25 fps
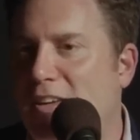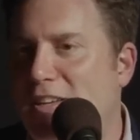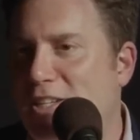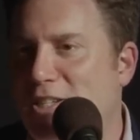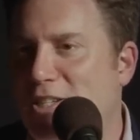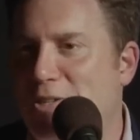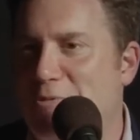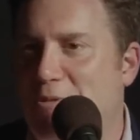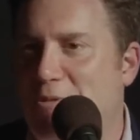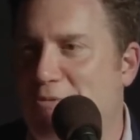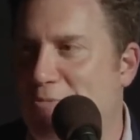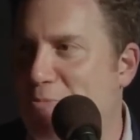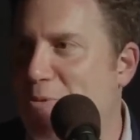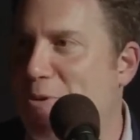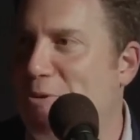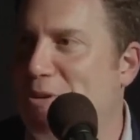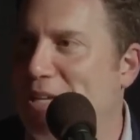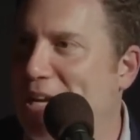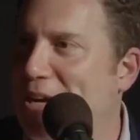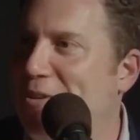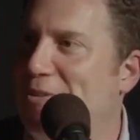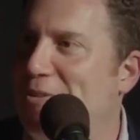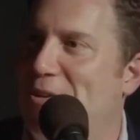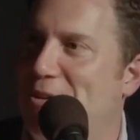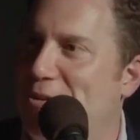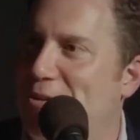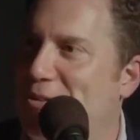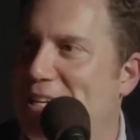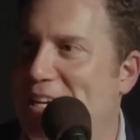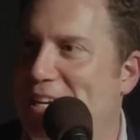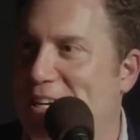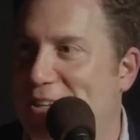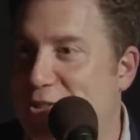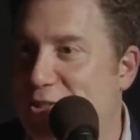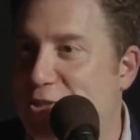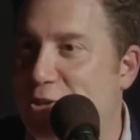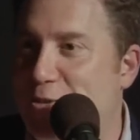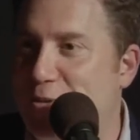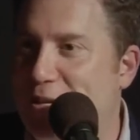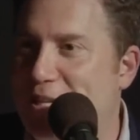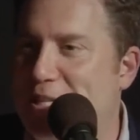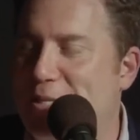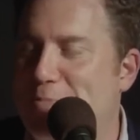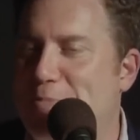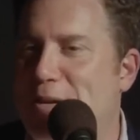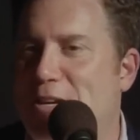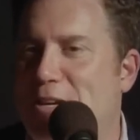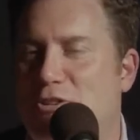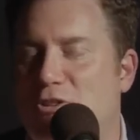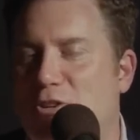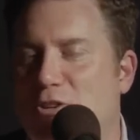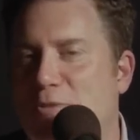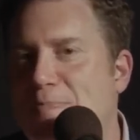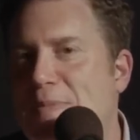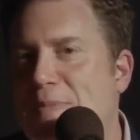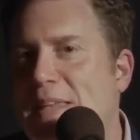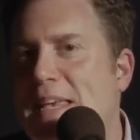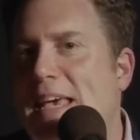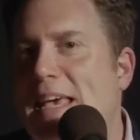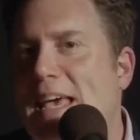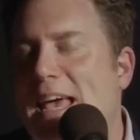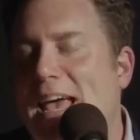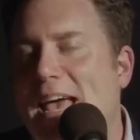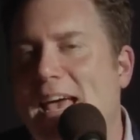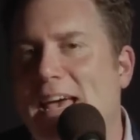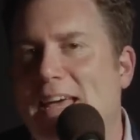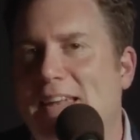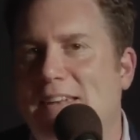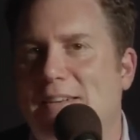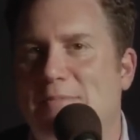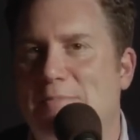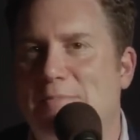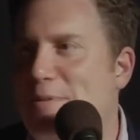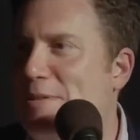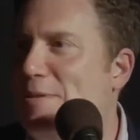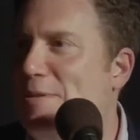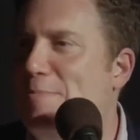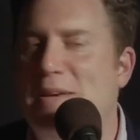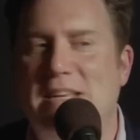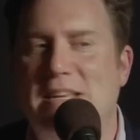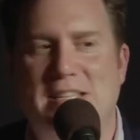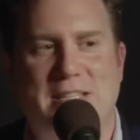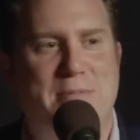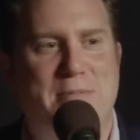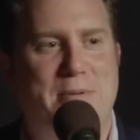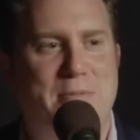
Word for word: She went from hotel to hotel showing his picture, and it's amazing.